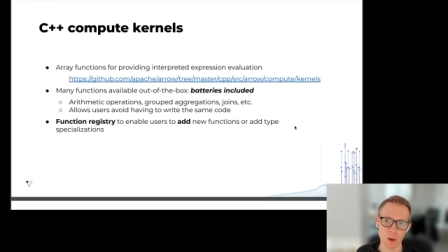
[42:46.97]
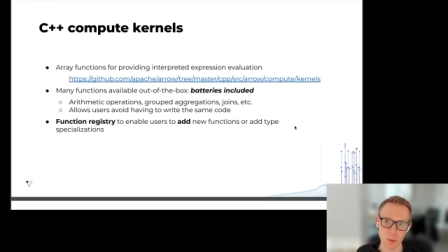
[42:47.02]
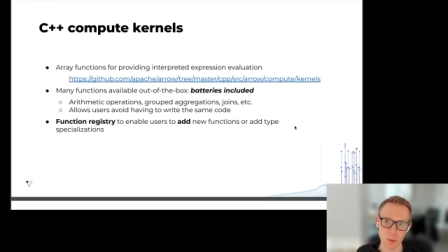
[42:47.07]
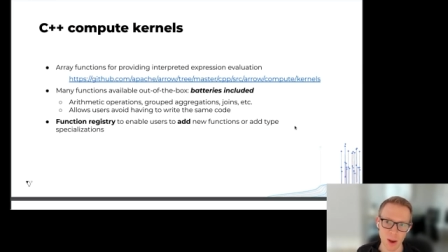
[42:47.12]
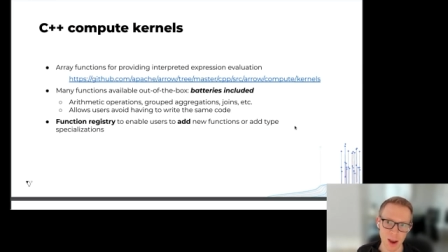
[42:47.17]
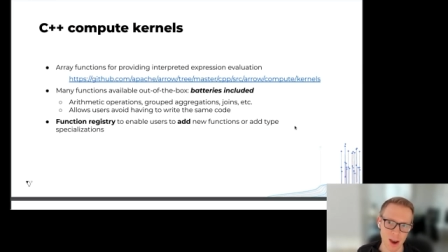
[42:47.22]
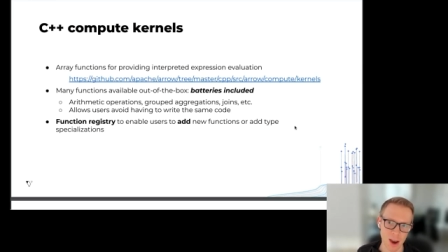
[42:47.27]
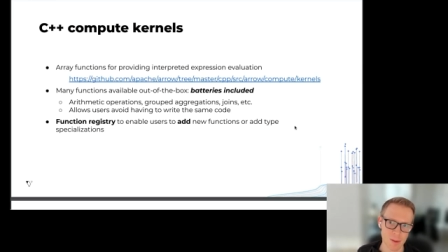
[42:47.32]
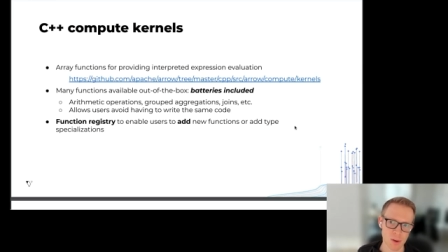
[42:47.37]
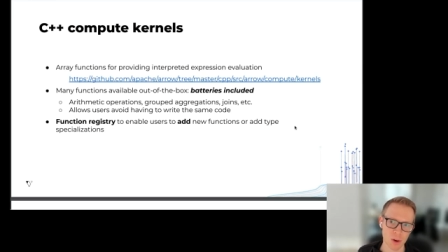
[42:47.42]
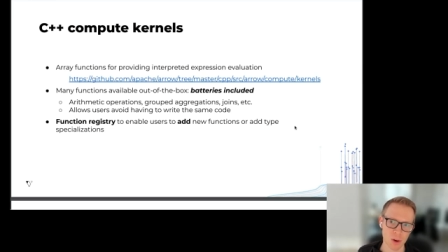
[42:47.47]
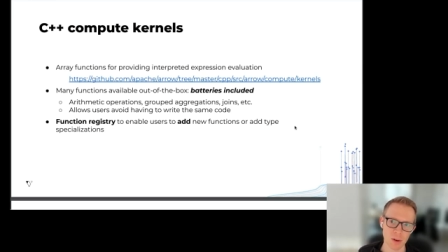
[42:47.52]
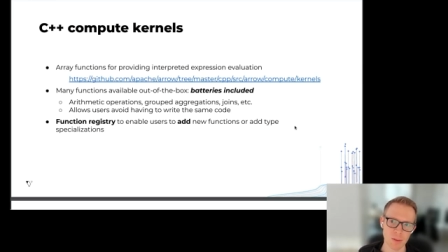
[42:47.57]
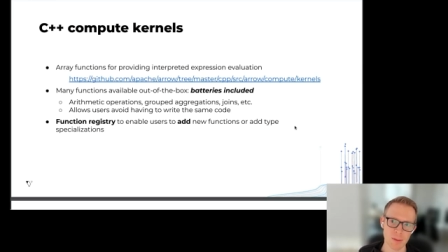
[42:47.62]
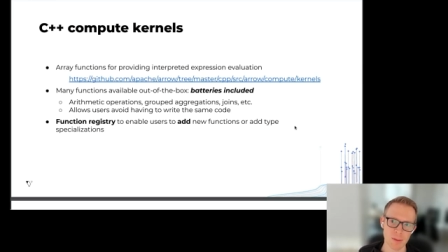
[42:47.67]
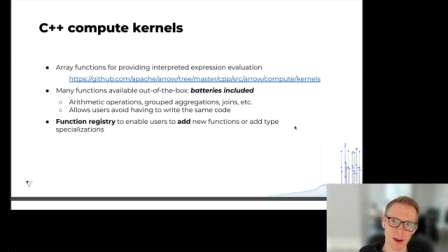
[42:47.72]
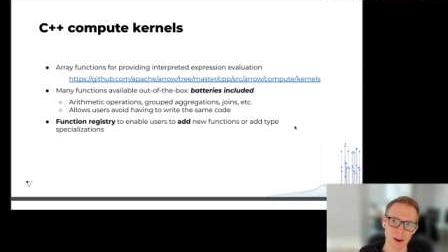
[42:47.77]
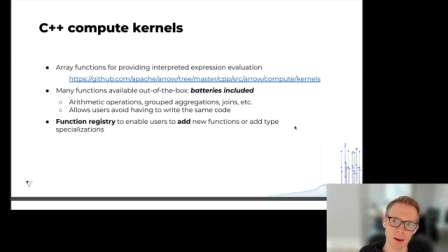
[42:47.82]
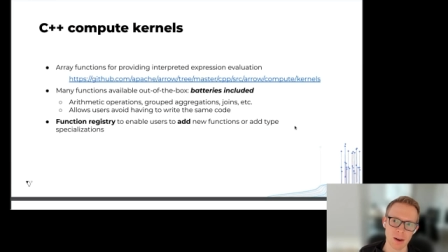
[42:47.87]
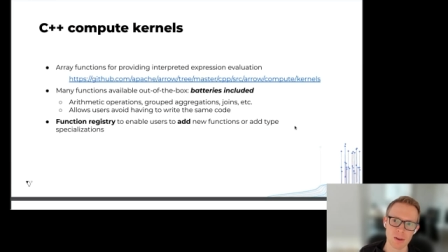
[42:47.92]
that we have all of
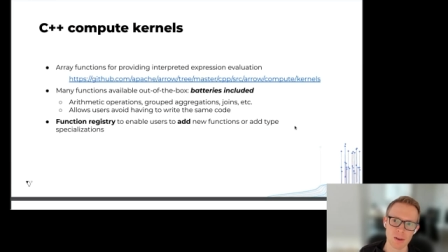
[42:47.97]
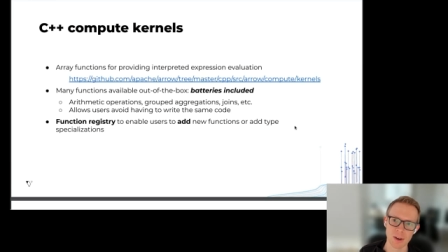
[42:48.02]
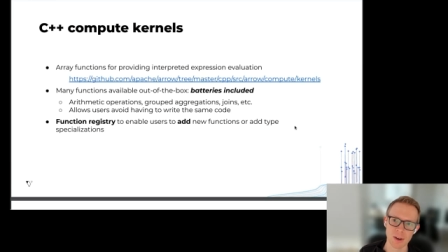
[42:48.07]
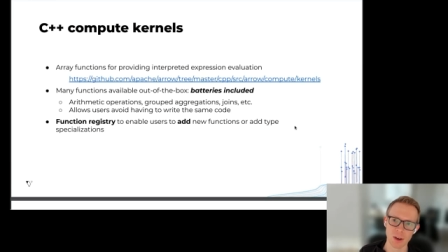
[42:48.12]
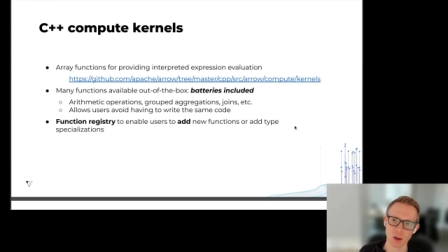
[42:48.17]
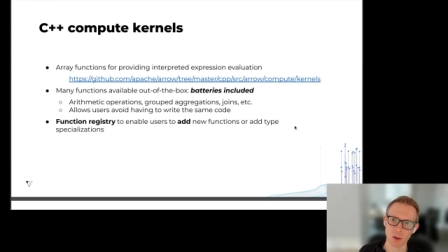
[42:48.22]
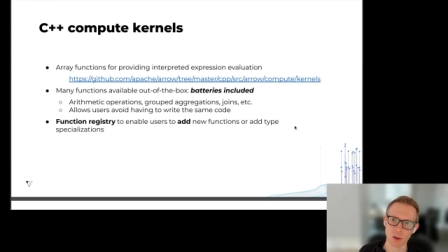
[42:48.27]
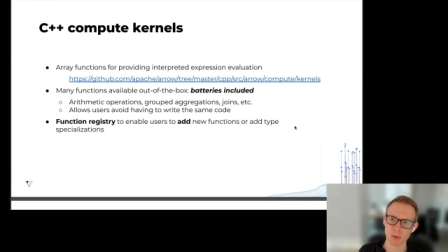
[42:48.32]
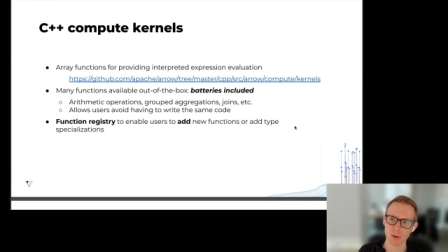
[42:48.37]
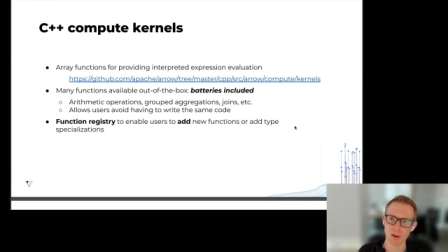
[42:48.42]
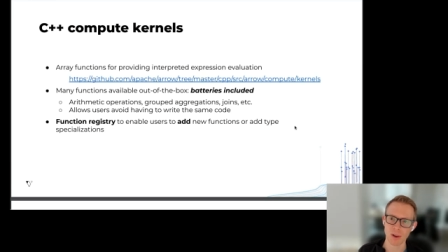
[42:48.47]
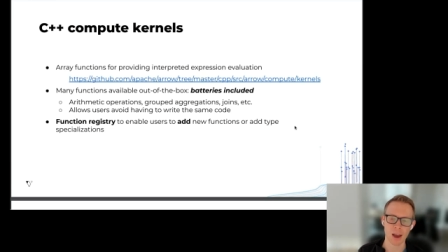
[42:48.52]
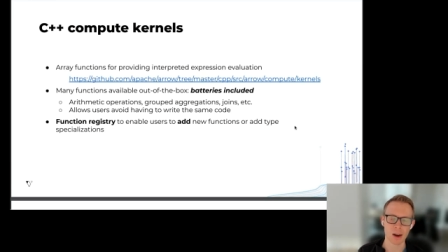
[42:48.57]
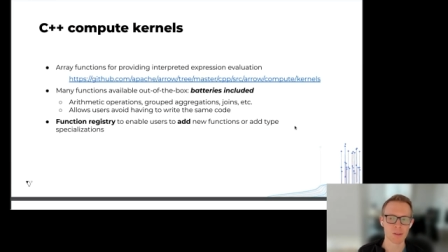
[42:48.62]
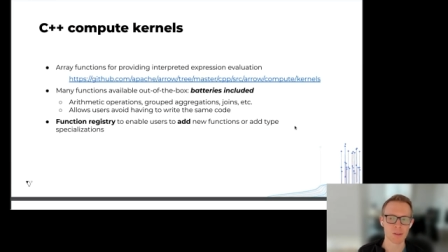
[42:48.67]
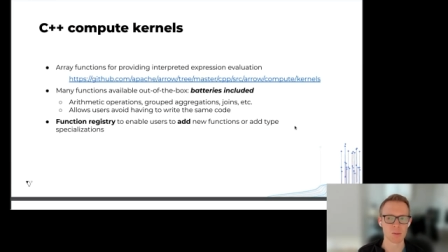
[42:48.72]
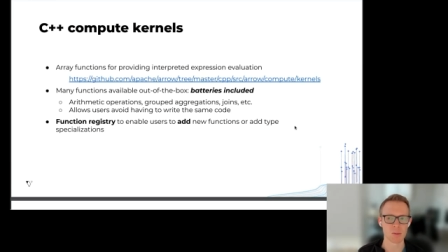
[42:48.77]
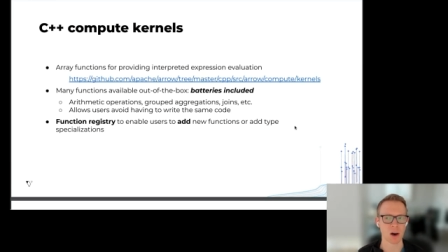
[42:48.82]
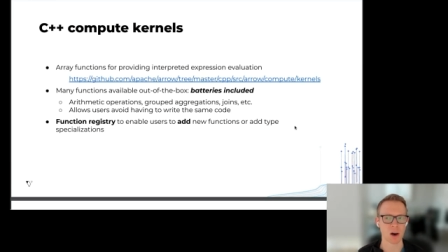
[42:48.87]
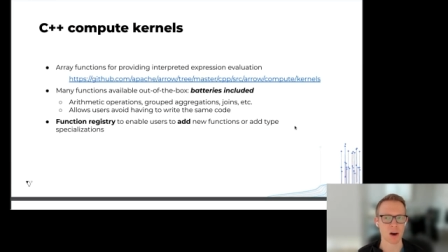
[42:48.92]
that available out
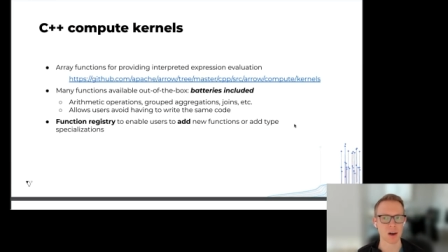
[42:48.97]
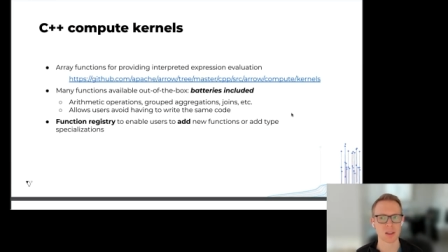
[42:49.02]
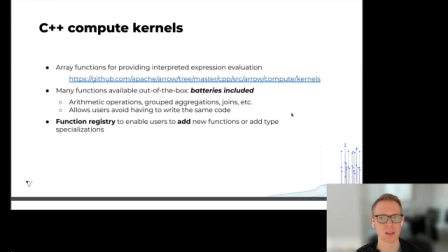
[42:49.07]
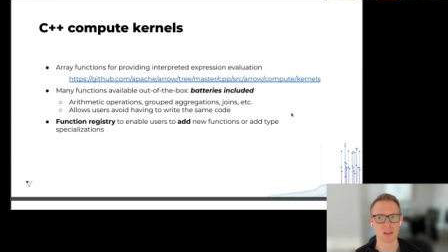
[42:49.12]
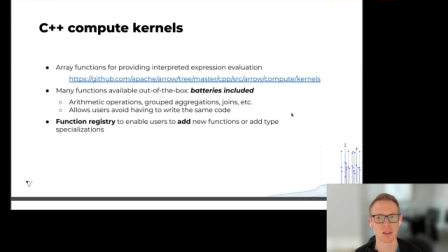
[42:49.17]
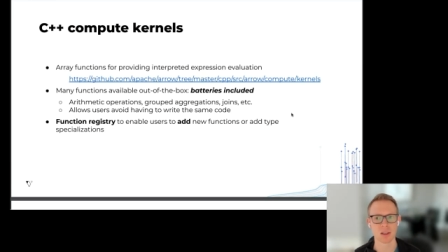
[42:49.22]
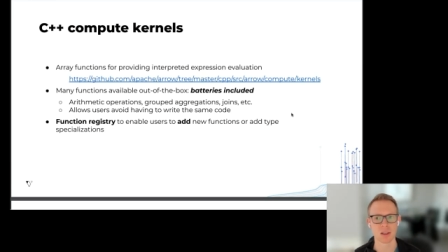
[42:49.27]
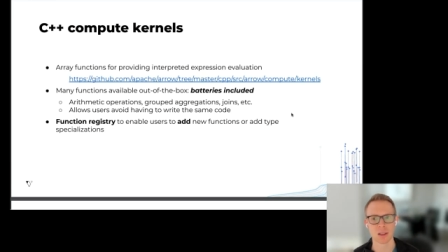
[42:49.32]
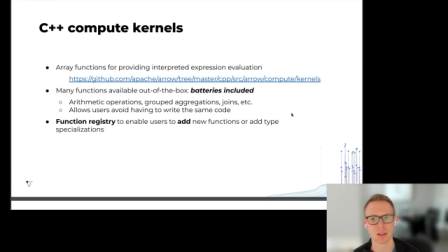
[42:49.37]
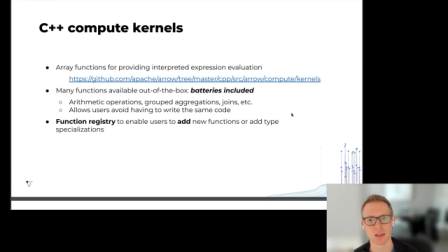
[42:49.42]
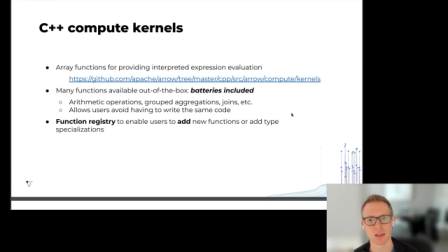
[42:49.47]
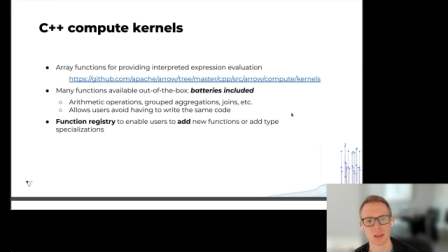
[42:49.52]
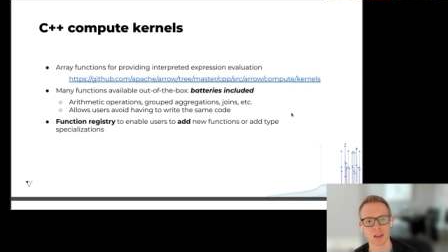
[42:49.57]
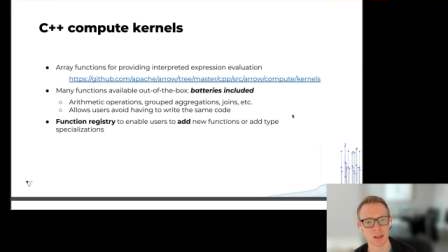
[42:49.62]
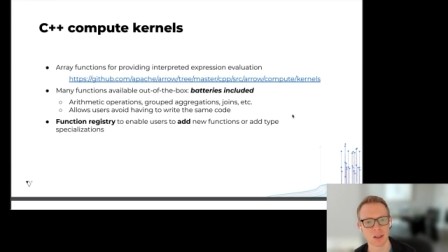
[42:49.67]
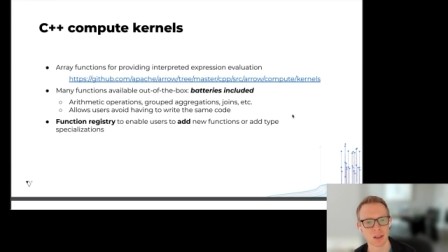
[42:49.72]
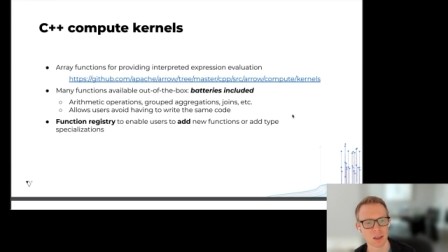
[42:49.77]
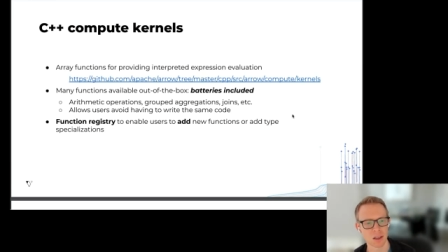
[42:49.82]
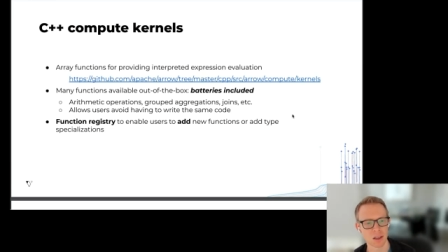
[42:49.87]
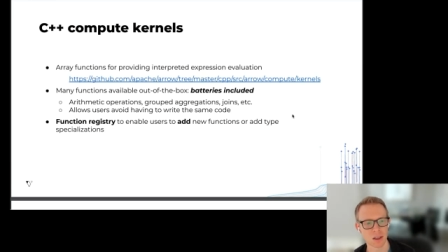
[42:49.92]
of the box uh,
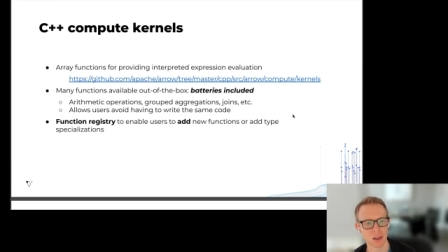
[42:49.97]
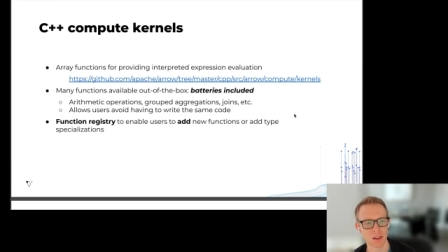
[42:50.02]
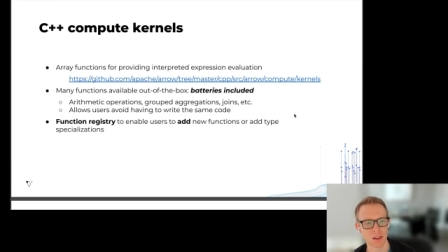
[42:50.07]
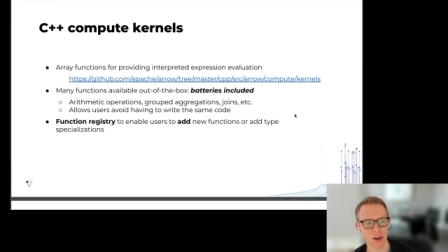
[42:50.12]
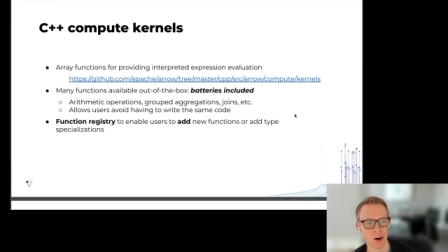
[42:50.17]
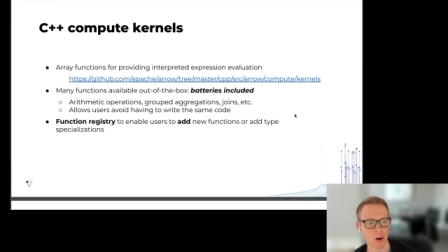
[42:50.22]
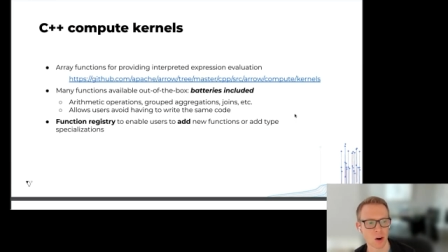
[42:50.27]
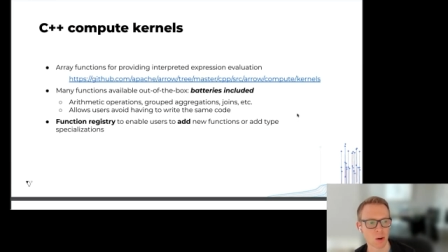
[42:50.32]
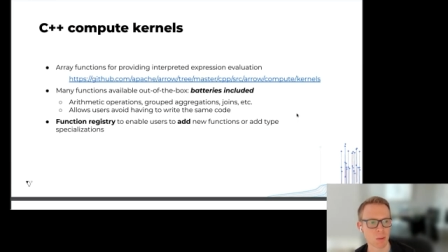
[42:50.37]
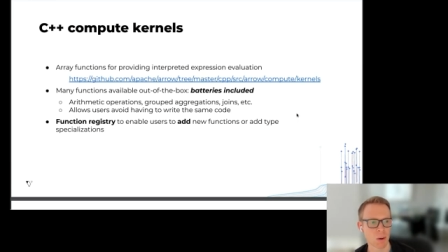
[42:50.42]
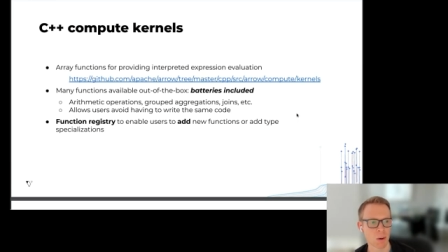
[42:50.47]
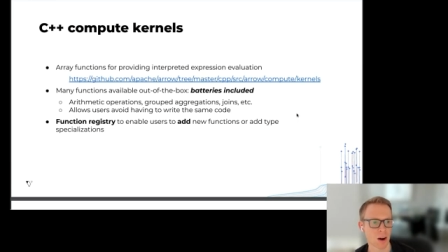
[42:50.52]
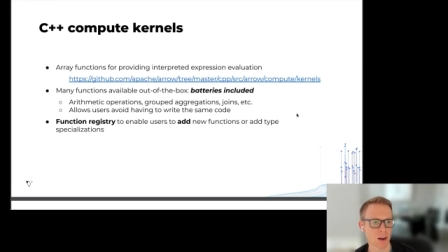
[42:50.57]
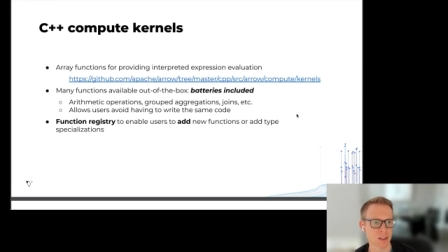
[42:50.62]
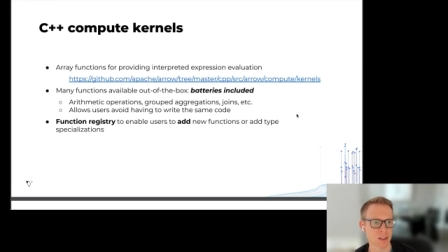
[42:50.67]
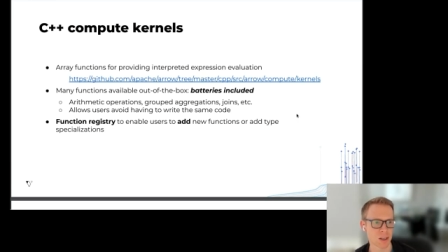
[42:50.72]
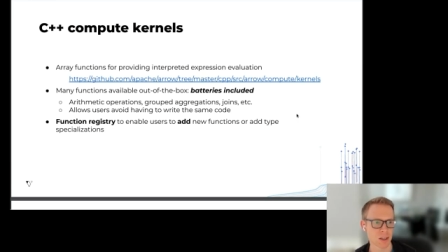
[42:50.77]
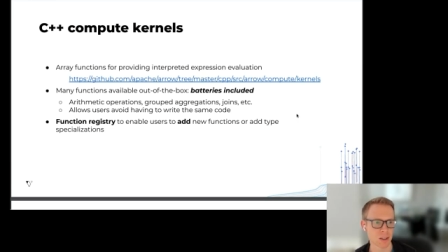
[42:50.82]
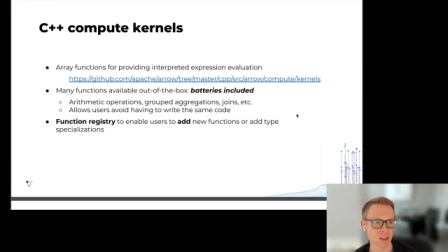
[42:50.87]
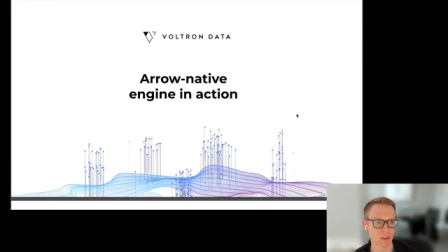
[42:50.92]
in the in the arrow
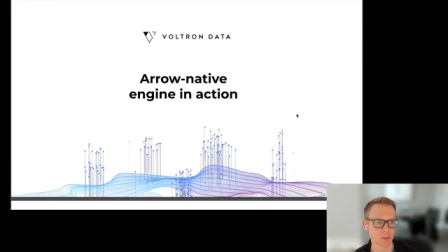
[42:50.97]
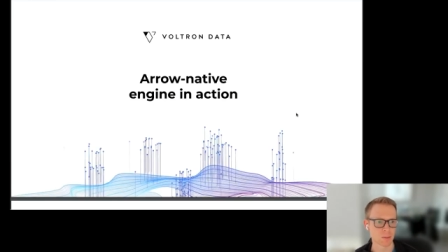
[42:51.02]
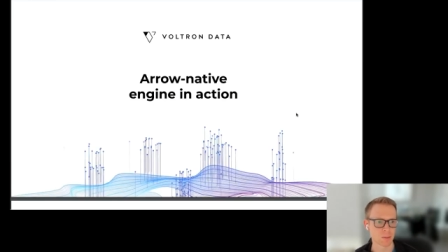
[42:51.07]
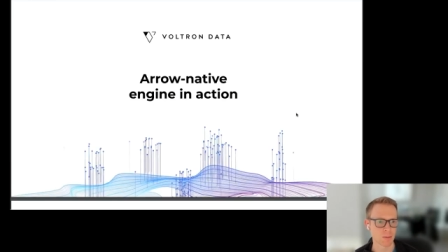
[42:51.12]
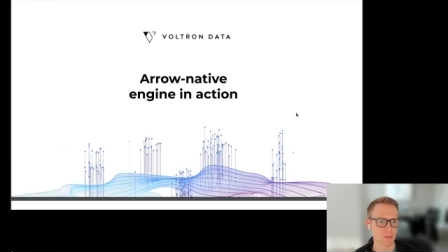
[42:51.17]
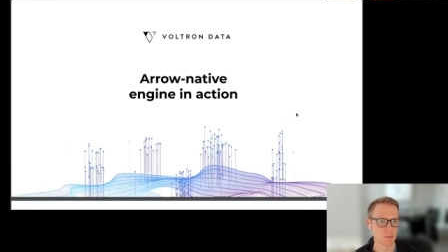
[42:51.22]
project